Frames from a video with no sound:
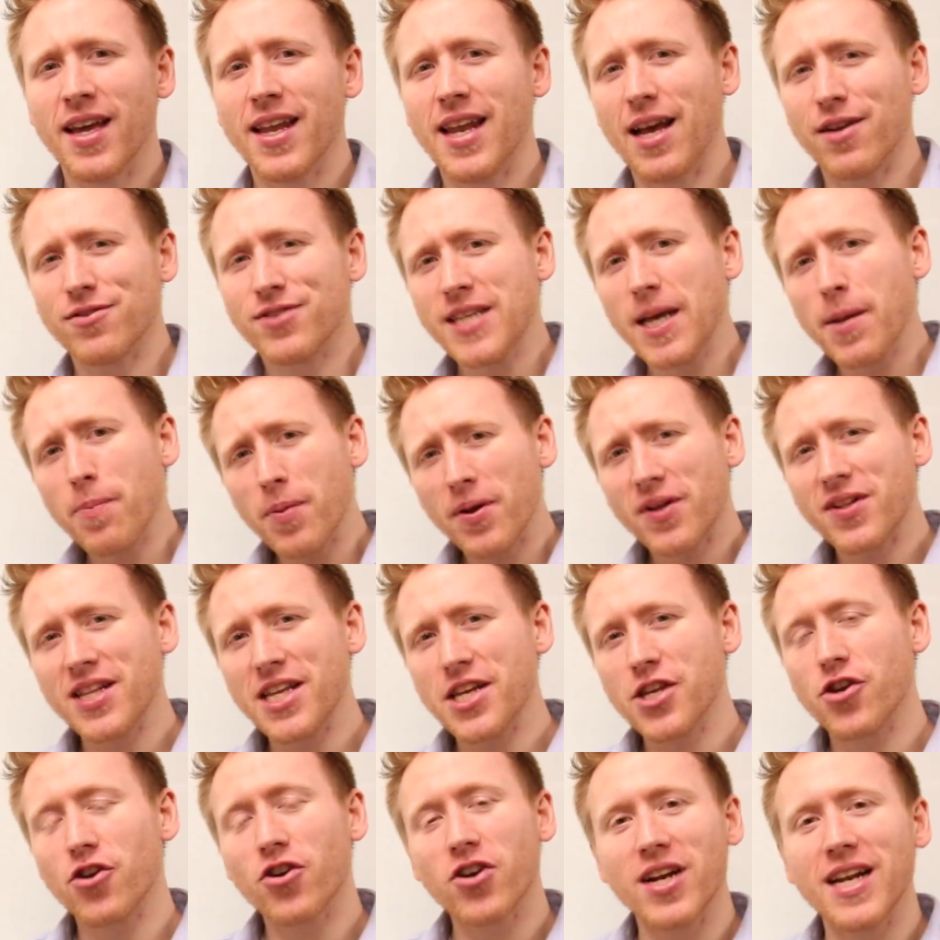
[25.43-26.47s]
Now,
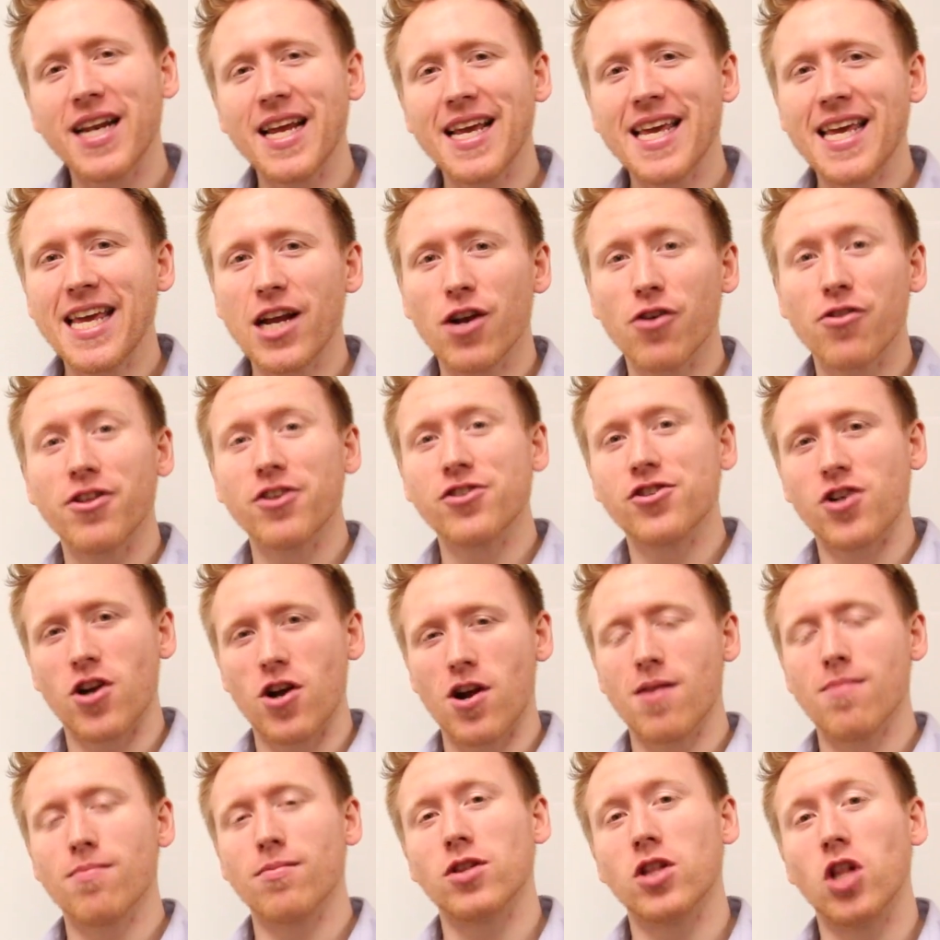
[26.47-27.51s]
typically you're going to hear the
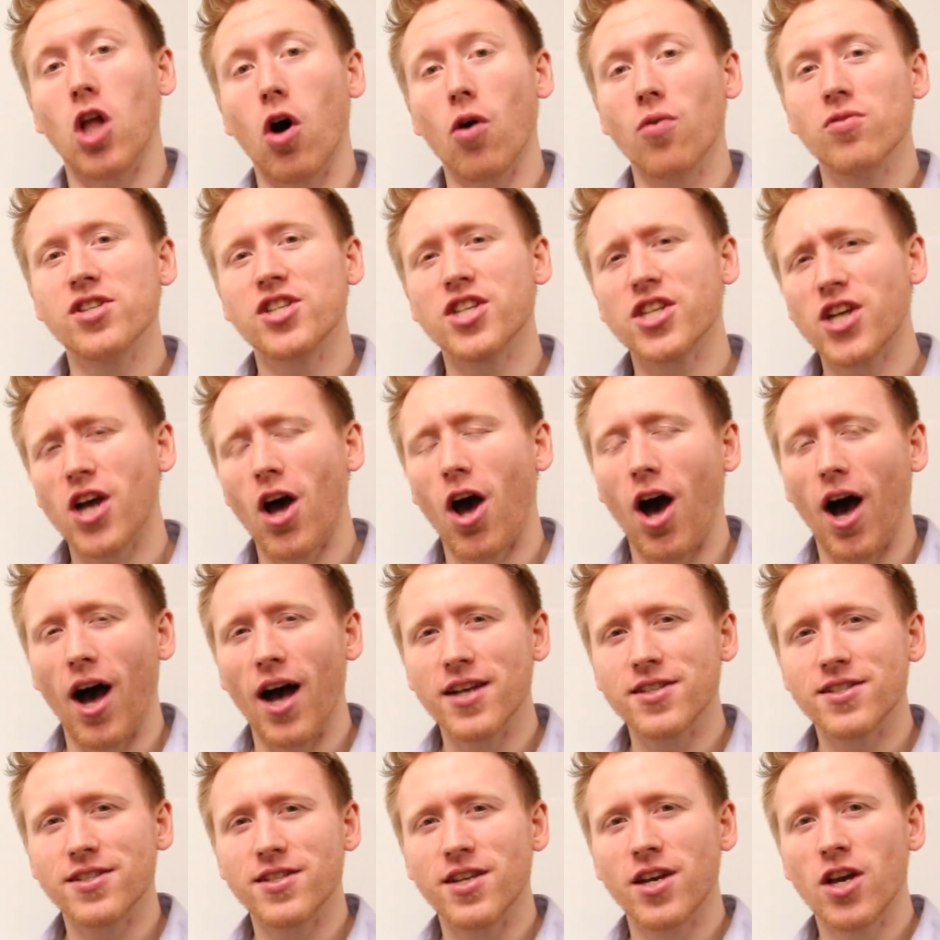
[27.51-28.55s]
term loan to
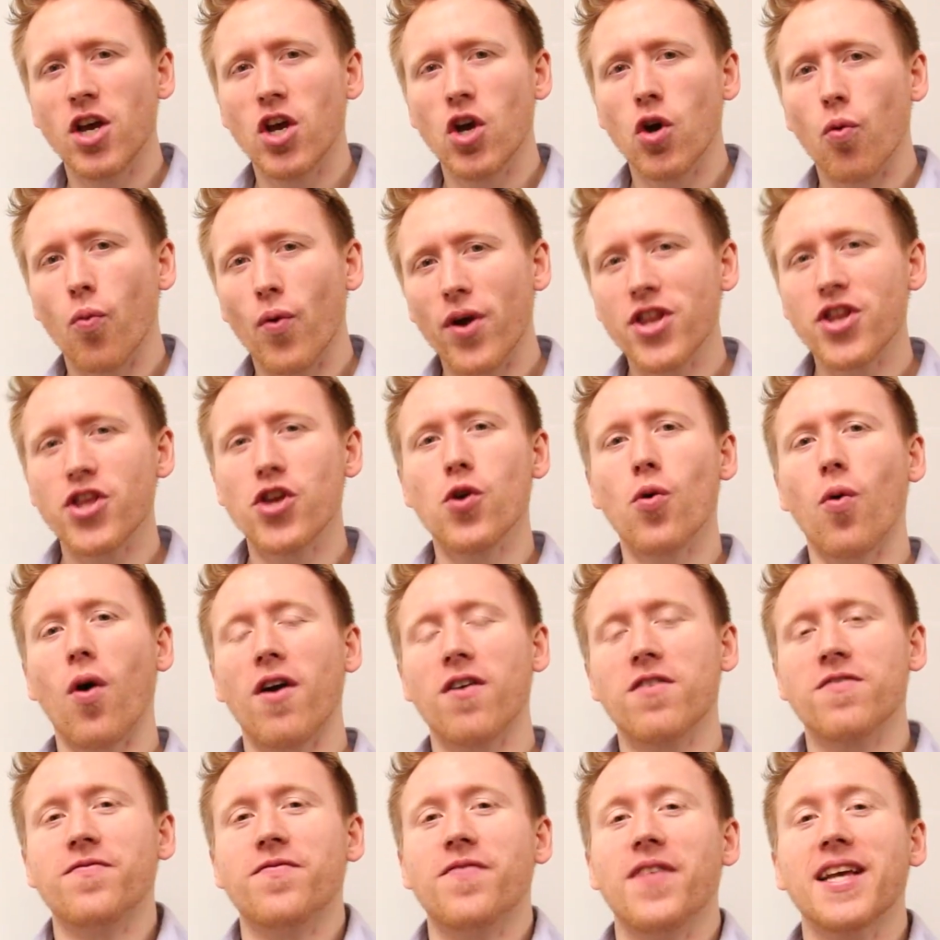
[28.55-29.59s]
cost when you
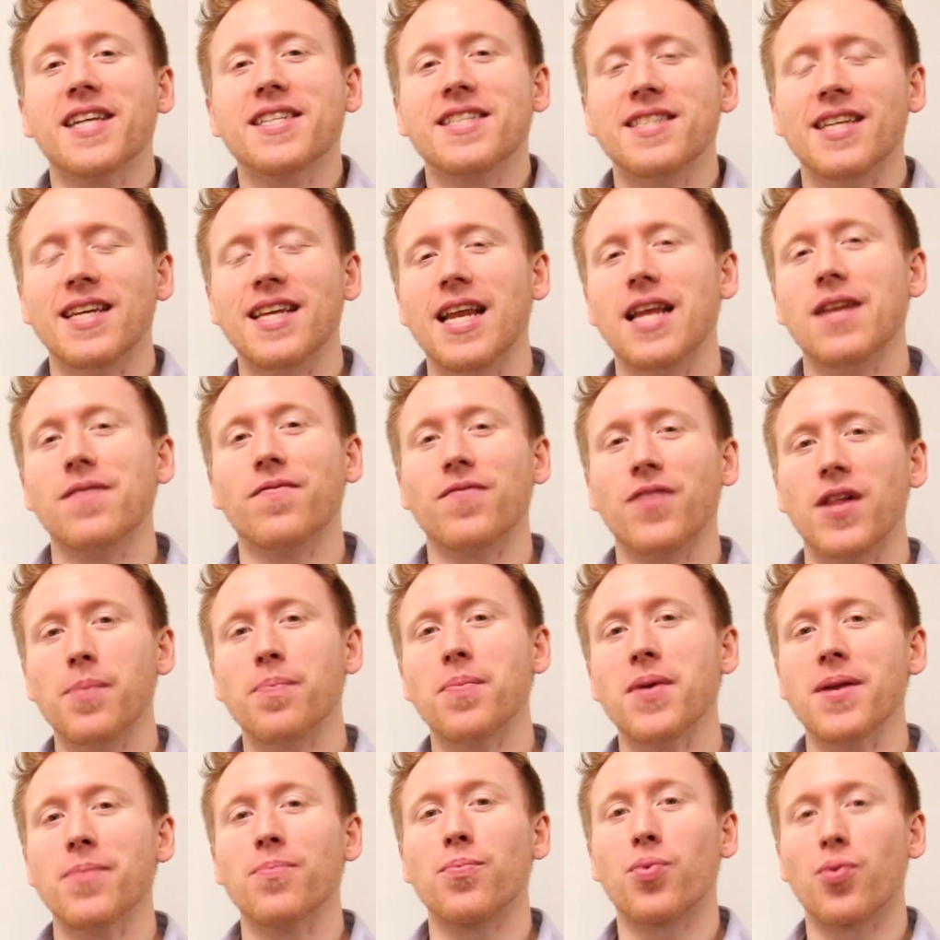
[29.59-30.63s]
are fixing and
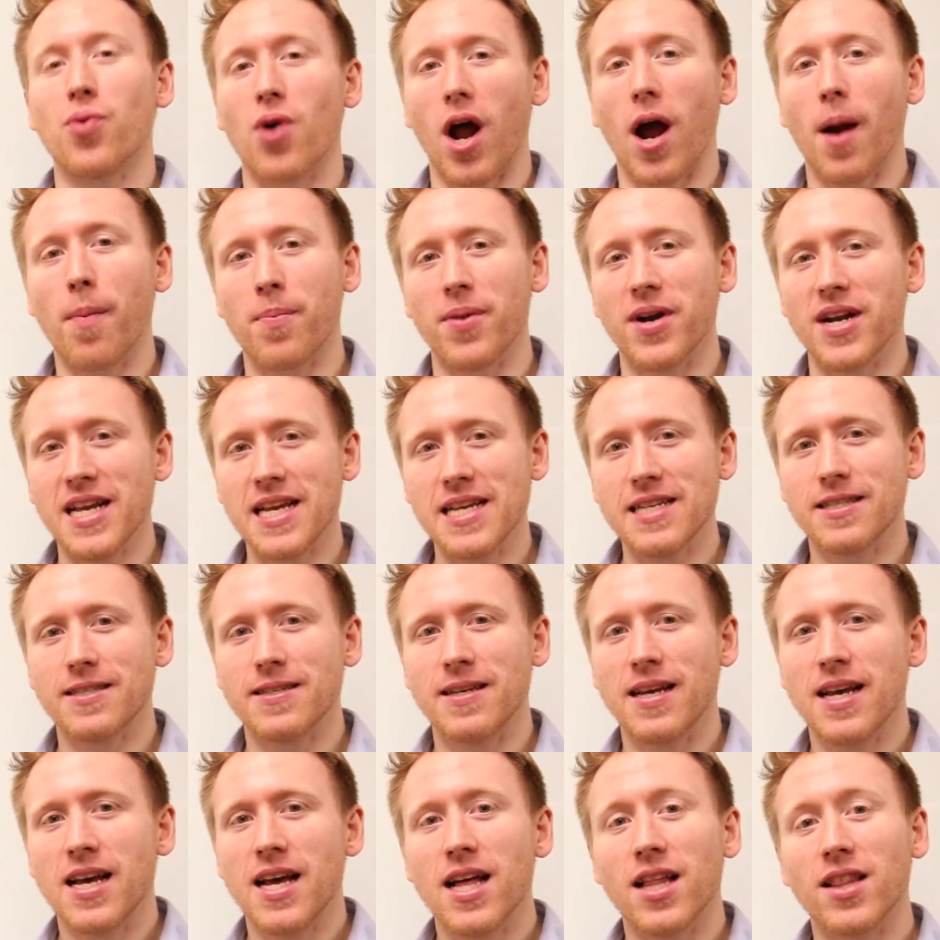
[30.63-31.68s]
flipping properties.